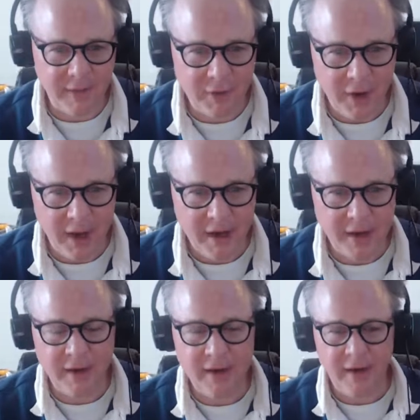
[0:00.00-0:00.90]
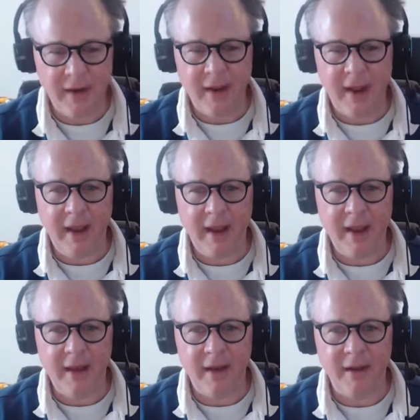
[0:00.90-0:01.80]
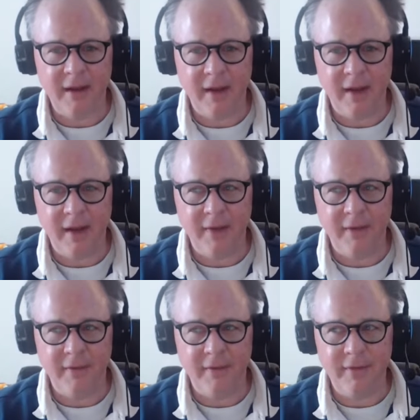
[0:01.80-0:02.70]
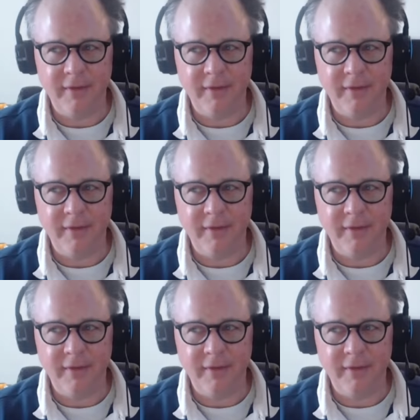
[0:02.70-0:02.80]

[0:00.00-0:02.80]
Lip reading: I've created and the